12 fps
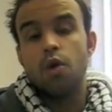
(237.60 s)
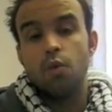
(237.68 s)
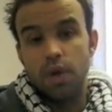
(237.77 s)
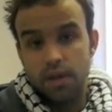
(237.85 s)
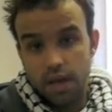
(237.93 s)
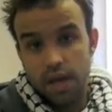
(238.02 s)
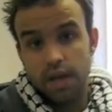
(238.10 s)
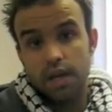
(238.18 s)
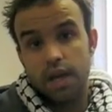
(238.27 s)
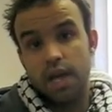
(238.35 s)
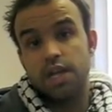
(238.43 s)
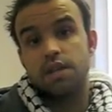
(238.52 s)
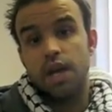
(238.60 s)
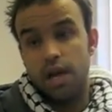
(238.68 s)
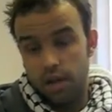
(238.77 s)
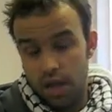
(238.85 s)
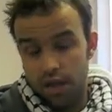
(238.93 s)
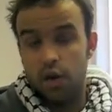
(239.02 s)
We then engaged in
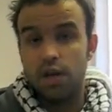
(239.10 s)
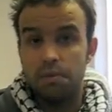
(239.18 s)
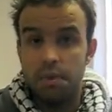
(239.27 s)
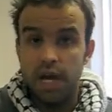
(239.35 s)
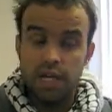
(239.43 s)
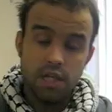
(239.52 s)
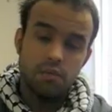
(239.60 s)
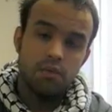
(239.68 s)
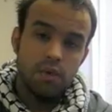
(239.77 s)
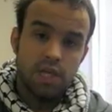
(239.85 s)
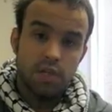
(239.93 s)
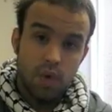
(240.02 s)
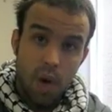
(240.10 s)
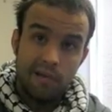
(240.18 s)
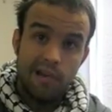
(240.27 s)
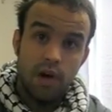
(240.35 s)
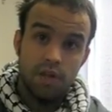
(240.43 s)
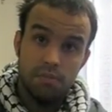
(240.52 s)
another occupation, which is where we
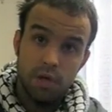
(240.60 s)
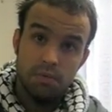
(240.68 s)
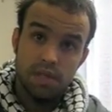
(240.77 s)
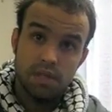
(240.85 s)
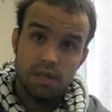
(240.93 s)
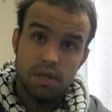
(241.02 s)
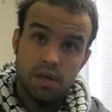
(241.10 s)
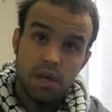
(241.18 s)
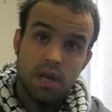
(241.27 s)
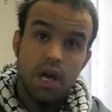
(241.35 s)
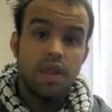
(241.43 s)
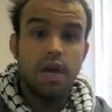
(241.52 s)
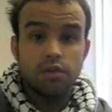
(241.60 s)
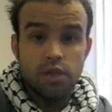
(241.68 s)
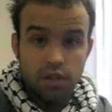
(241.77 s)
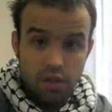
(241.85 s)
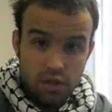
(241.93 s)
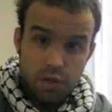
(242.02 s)
are at the moment. There was a
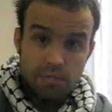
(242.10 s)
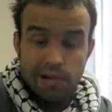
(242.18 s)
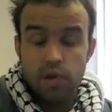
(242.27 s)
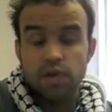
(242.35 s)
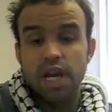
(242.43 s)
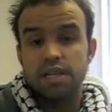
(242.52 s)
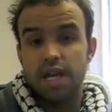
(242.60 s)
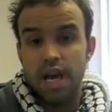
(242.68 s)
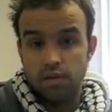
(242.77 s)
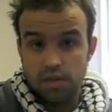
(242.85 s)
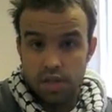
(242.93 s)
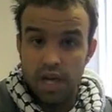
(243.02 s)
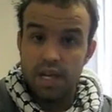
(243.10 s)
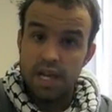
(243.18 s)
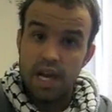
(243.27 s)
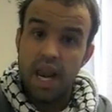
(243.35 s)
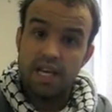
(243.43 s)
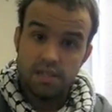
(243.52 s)
huge protest outside
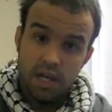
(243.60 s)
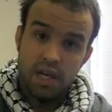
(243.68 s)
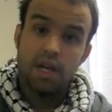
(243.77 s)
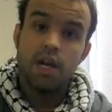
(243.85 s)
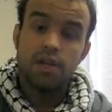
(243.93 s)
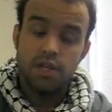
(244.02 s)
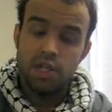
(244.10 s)
here last night to